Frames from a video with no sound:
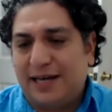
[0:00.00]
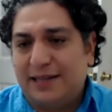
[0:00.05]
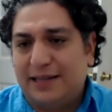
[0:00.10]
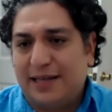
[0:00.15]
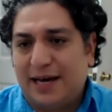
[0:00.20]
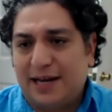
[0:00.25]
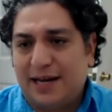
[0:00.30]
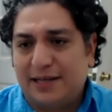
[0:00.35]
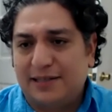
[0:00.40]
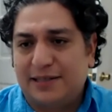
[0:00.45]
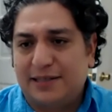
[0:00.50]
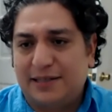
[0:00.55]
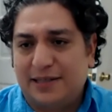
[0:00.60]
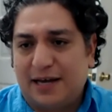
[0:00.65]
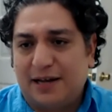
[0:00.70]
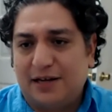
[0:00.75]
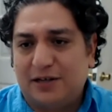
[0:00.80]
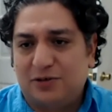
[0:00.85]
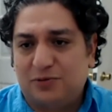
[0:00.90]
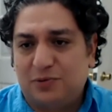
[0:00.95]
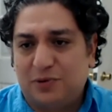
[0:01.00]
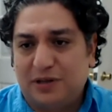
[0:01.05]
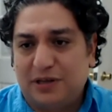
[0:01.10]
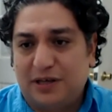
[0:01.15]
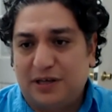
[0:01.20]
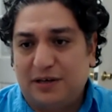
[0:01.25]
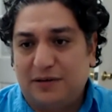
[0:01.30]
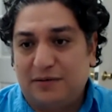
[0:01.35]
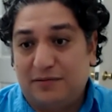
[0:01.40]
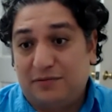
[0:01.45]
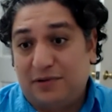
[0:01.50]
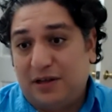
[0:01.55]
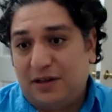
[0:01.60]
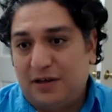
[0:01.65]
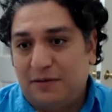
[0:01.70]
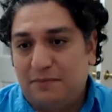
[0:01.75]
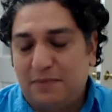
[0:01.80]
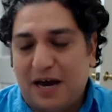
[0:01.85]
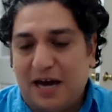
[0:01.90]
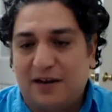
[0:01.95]
that is really, really
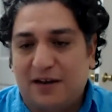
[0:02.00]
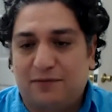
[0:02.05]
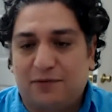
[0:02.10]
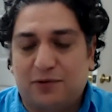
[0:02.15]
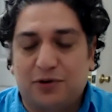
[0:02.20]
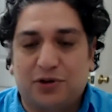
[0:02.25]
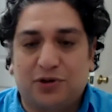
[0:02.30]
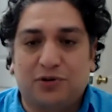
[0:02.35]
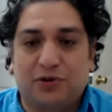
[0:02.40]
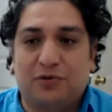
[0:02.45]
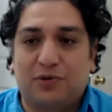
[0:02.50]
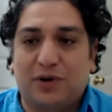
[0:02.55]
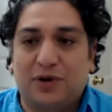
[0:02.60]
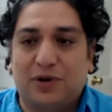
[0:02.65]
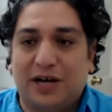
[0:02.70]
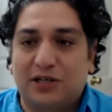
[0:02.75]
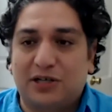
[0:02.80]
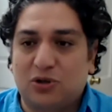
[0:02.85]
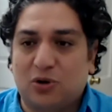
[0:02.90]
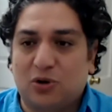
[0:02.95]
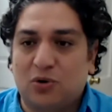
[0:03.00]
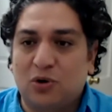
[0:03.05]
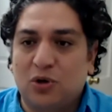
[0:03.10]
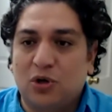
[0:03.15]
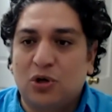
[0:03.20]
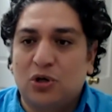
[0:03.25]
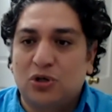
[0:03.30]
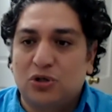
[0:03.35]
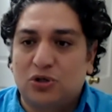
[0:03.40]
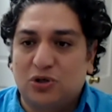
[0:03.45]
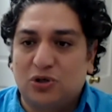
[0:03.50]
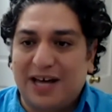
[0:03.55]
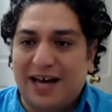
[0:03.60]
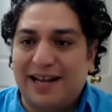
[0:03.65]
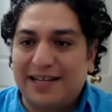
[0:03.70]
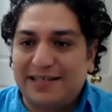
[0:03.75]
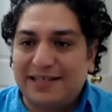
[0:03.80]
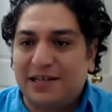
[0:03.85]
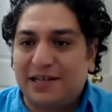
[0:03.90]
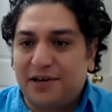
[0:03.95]
bad for you, right? So that
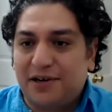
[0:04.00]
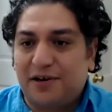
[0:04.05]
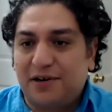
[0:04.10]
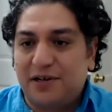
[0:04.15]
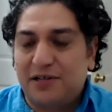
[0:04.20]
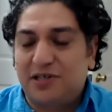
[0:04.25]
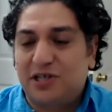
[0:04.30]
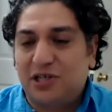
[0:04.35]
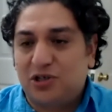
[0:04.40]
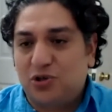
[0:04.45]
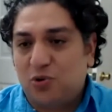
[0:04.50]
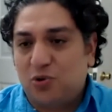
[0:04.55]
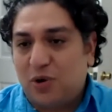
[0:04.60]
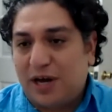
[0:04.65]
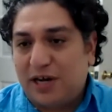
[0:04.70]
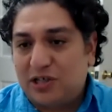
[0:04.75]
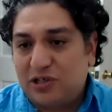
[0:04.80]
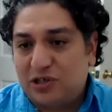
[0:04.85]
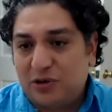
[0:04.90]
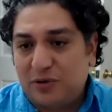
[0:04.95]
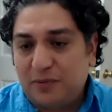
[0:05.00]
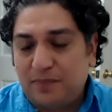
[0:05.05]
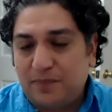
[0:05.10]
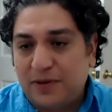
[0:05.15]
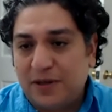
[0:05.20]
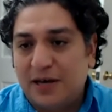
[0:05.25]
is the current situation.